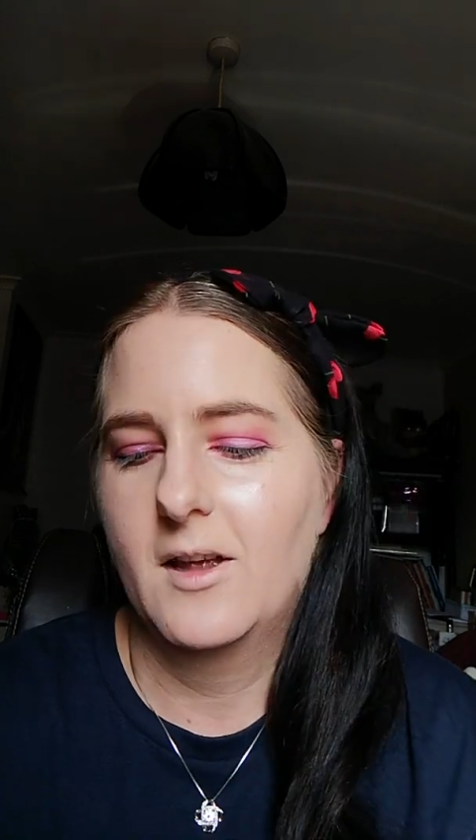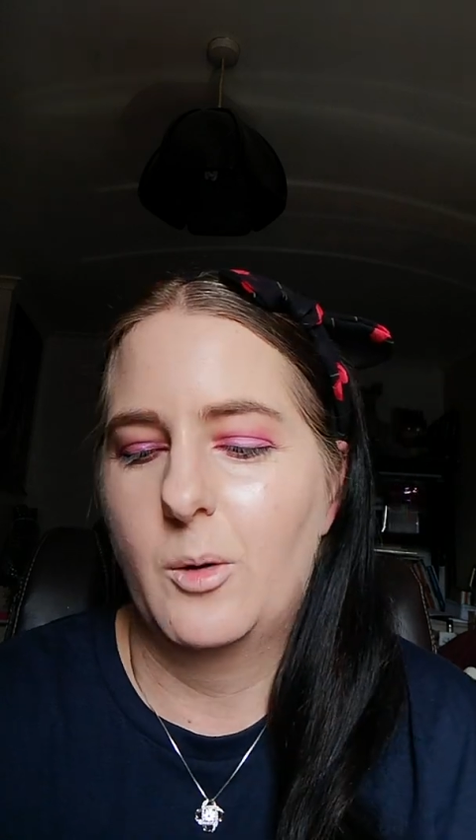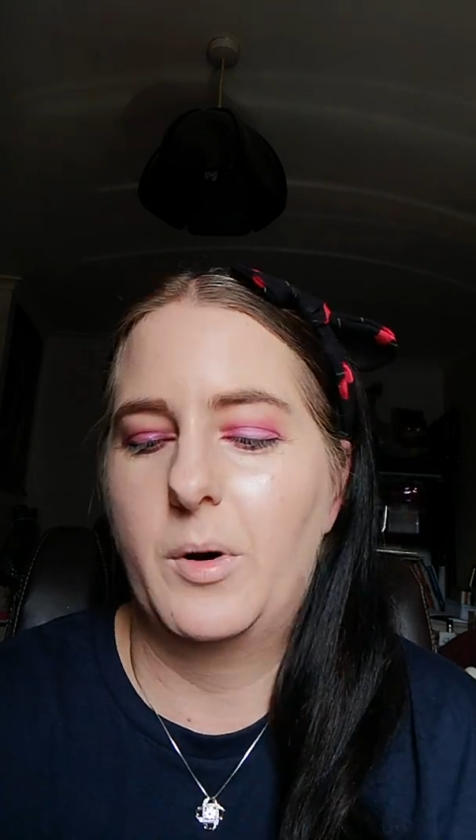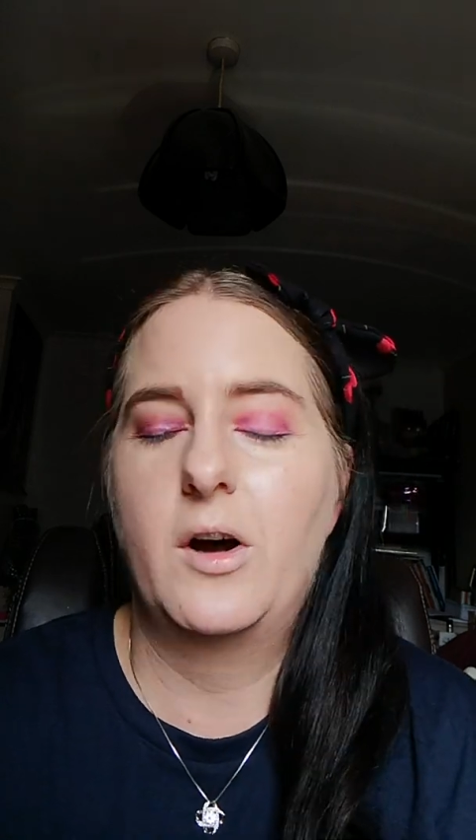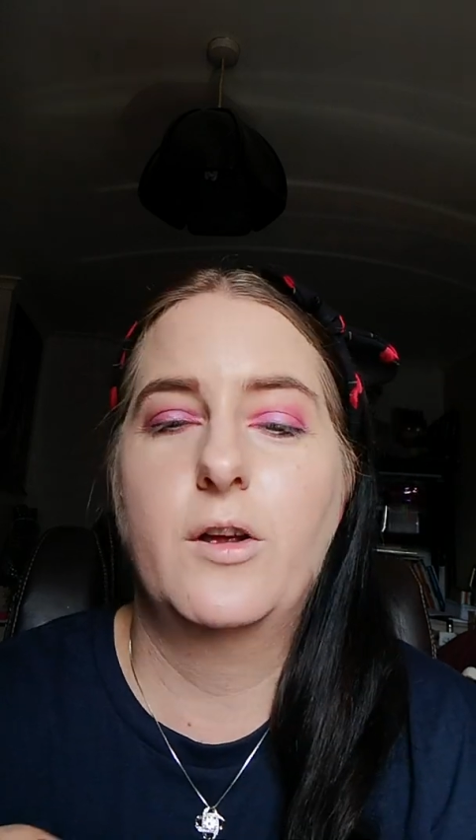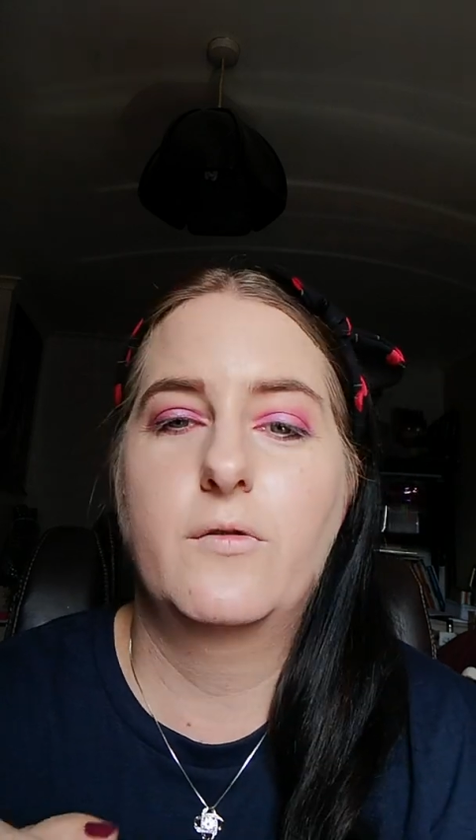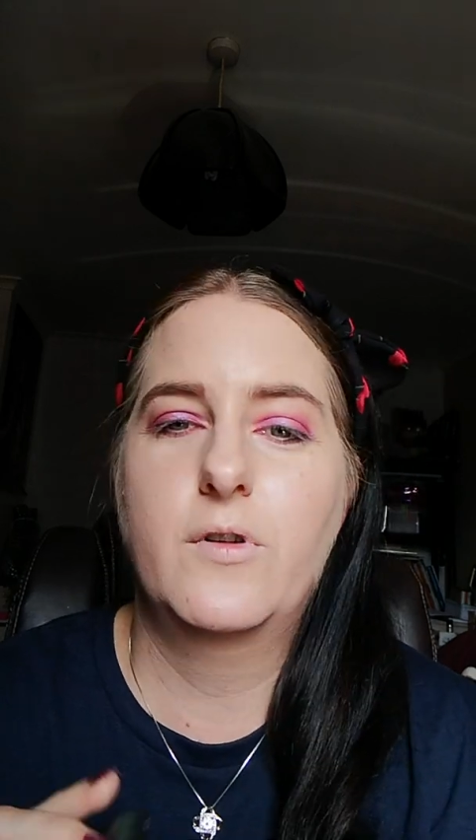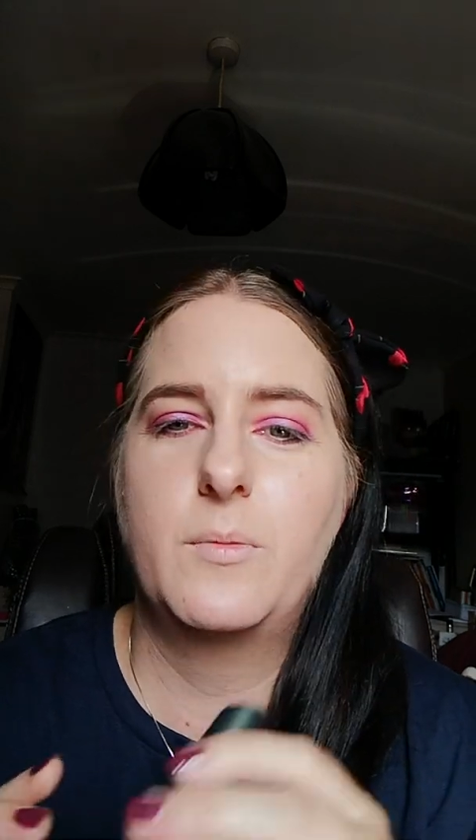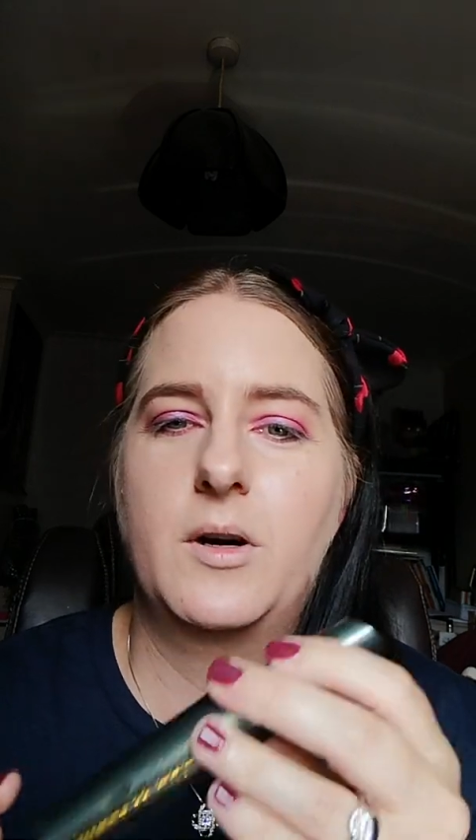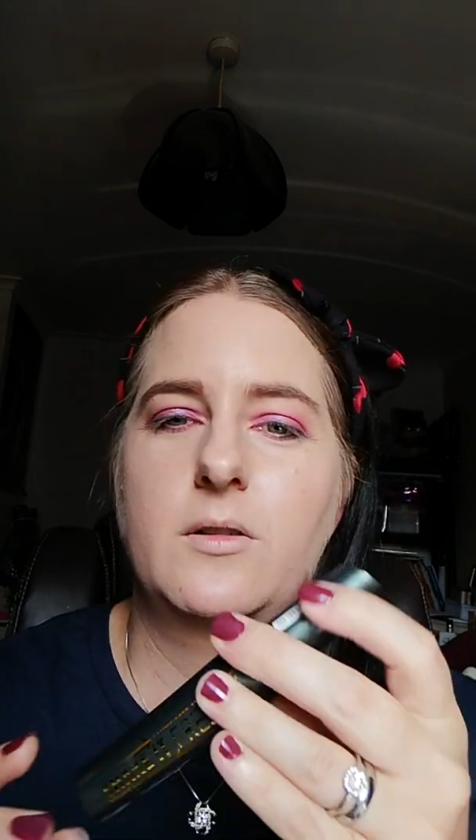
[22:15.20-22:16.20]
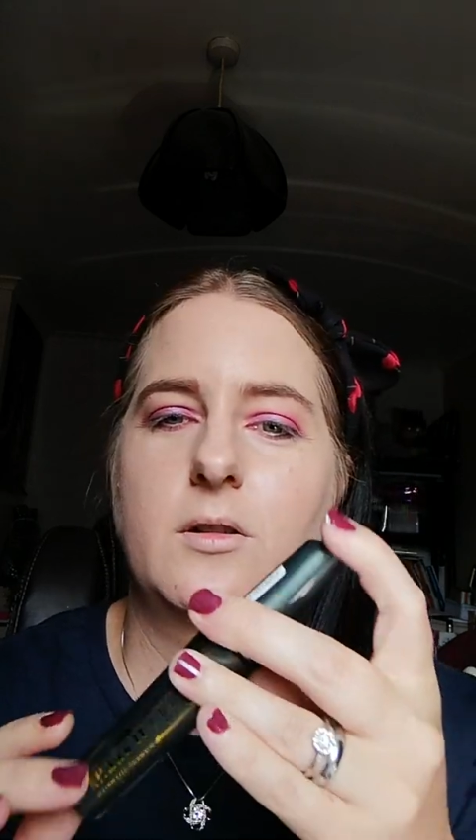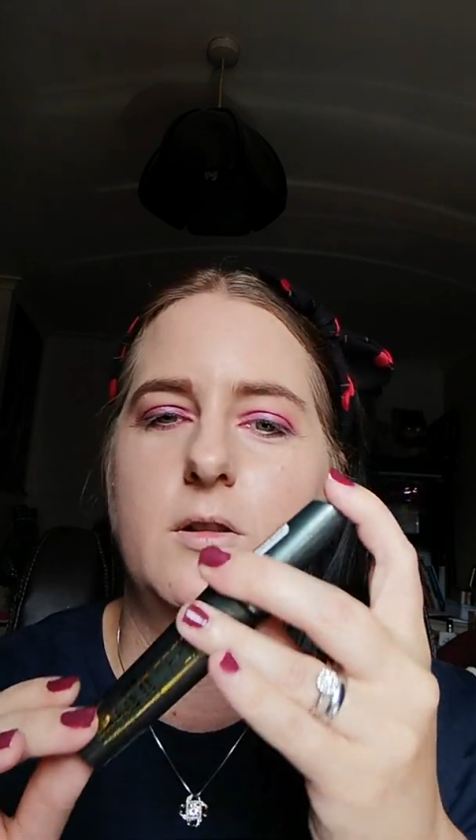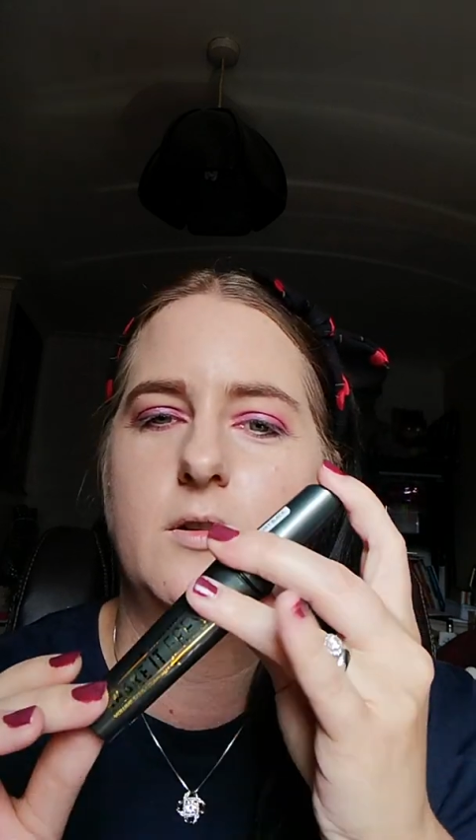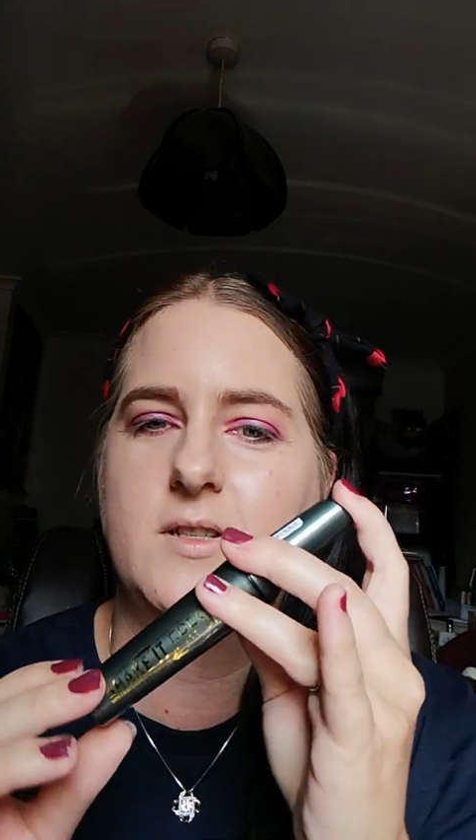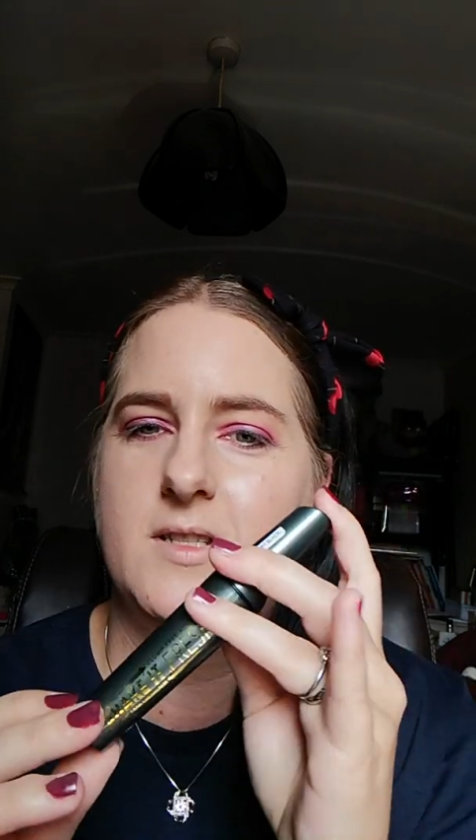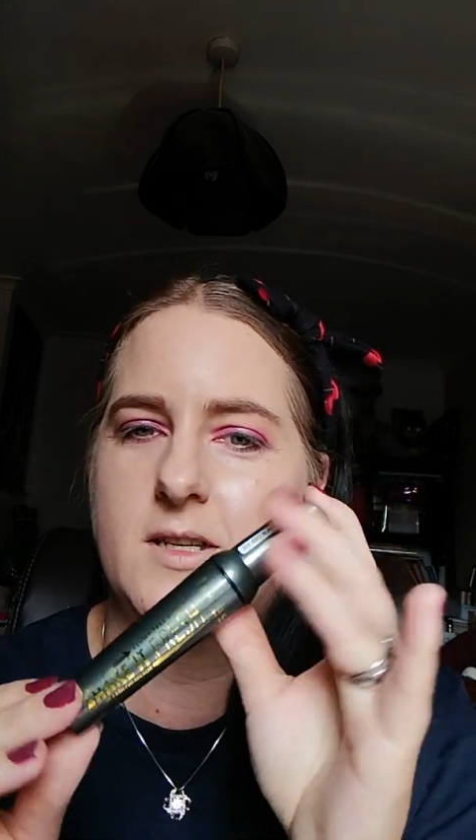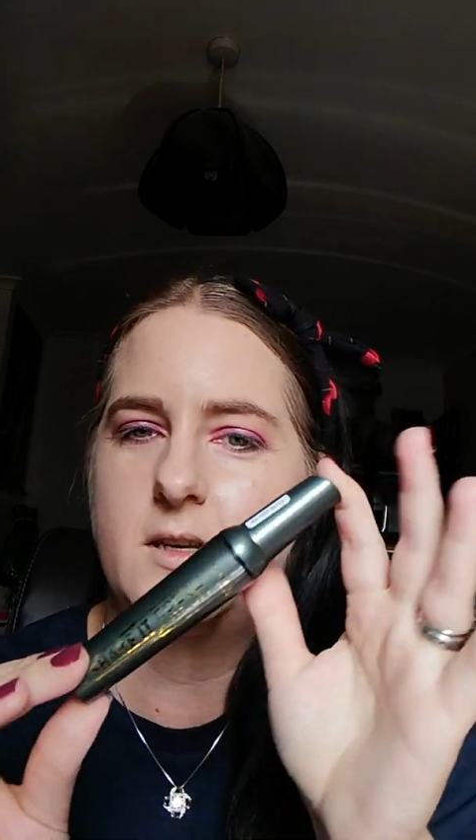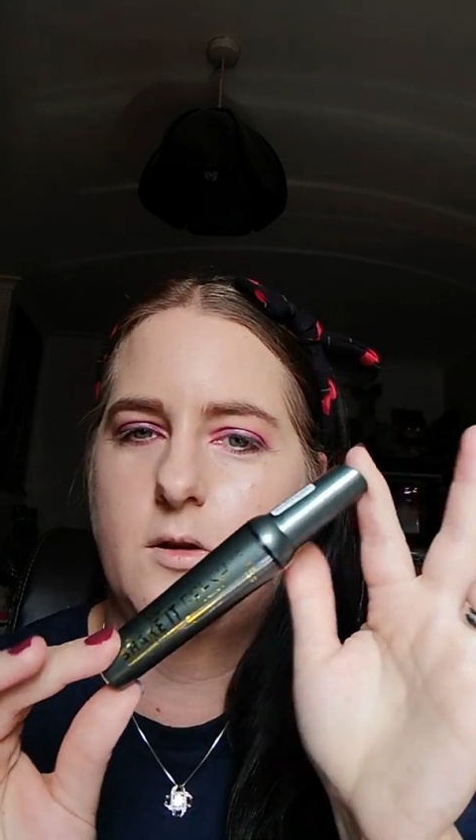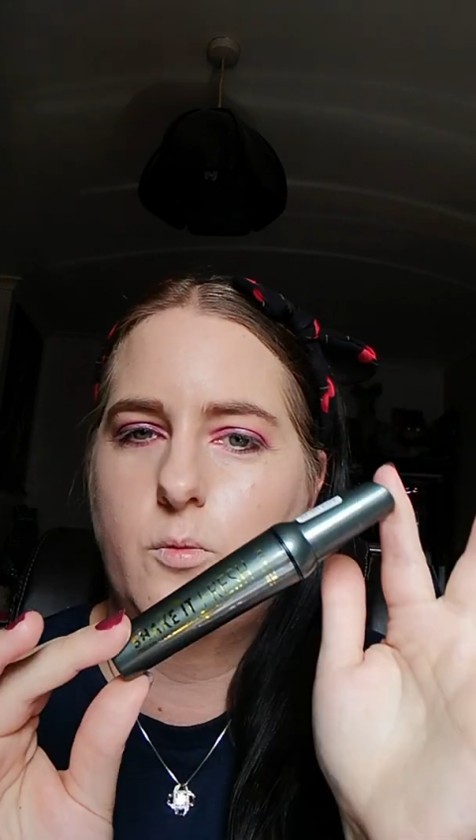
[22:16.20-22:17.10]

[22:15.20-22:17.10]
by Rimmel London,